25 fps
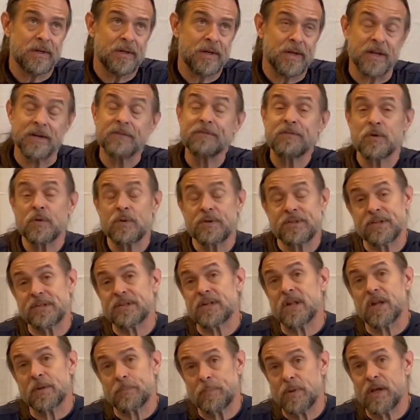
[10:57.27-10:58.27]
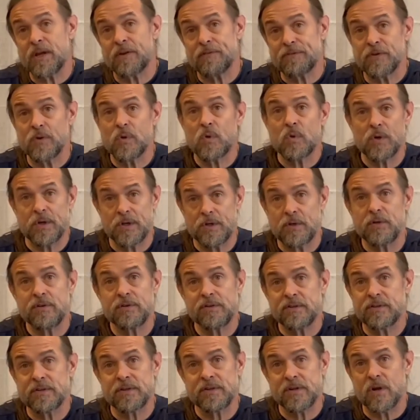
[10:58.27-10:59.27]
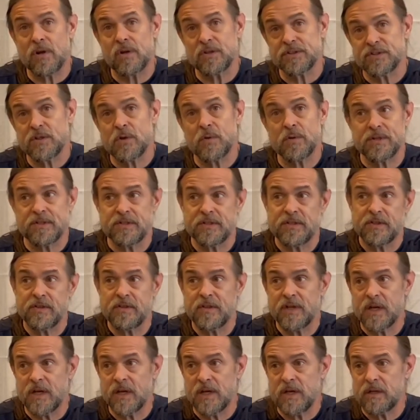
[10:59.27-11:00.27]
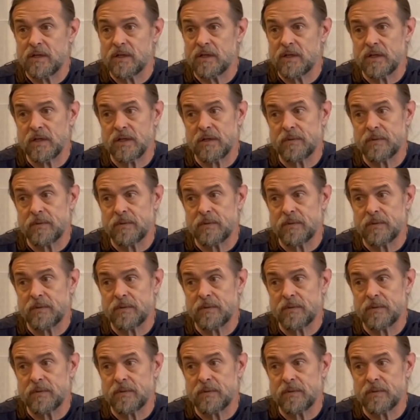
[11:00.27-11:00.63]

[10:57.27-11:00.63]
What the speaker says: influences like Pink Floyd, whose songs always did that.